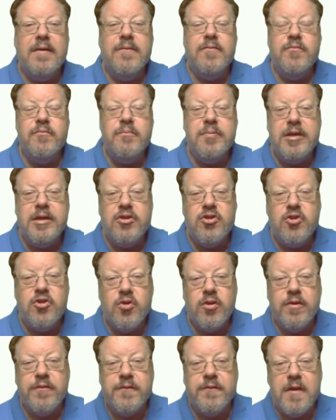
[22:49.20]
Be sure
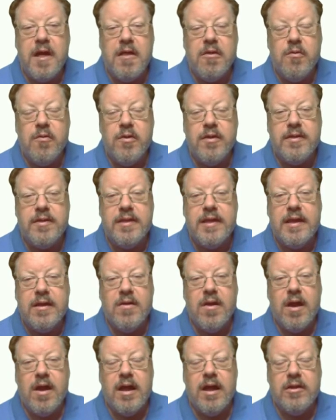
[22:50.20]
to follow us
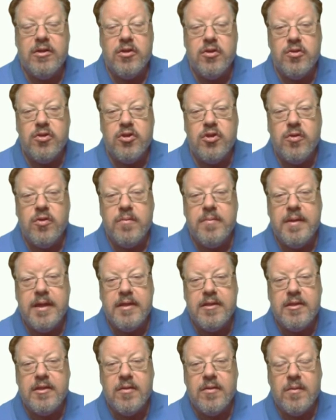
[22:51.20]
here on YouTube,
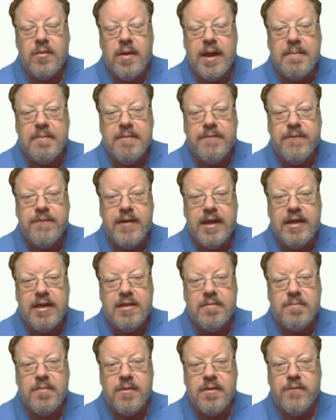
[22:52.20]
Instagram, and
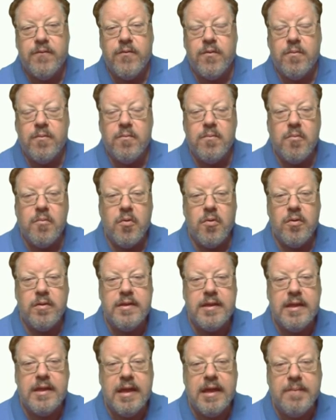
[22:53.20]
Facebook for more
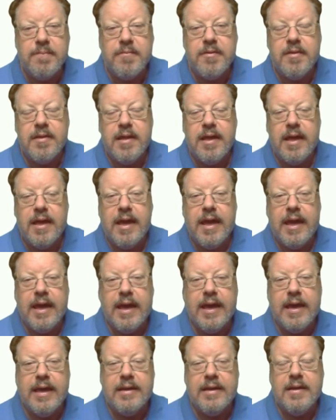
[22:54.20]
tips
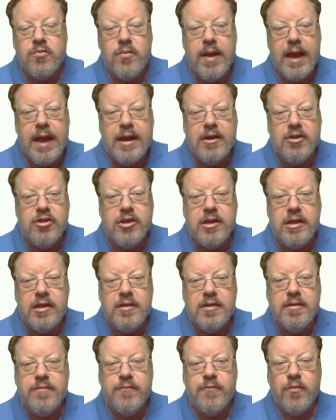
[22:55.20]
and
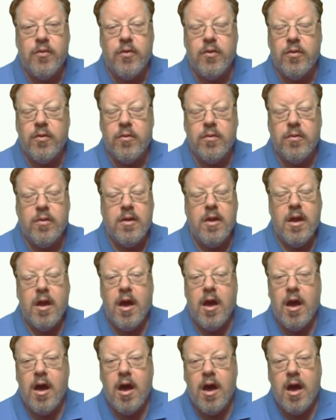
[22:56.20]
strategies for
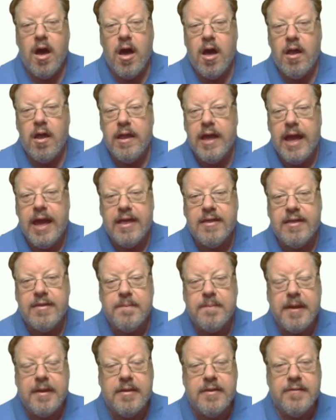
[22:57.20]
all
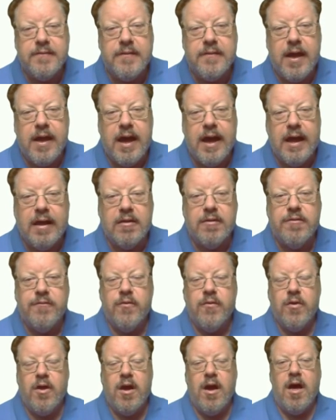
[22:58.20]
aspects of IELTS,
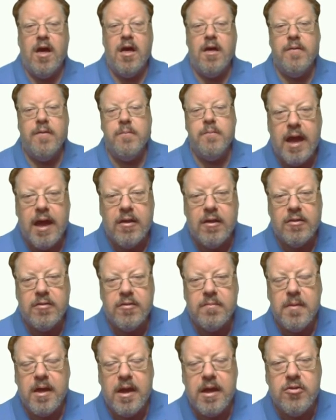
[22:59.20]
for all IELTS
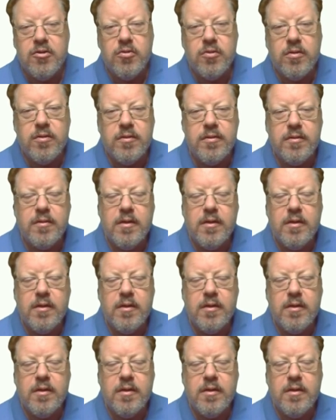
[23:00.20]
modules.